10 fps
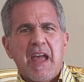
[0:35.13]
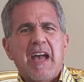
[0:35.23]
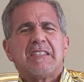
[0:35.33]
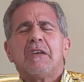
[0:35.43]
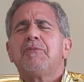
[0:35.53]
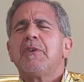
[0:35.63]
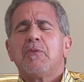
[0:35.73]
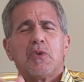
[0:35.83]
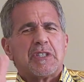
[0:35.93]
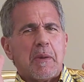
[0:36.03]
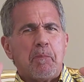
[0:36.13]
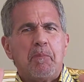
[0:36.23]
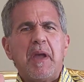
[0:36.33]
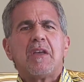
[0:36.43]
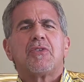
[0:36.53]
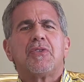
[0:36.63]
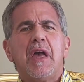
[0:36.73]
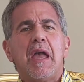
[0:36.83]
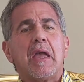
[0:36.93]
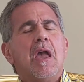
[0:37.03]
As if it was a big
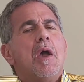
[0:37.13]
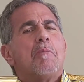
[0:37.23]
thing.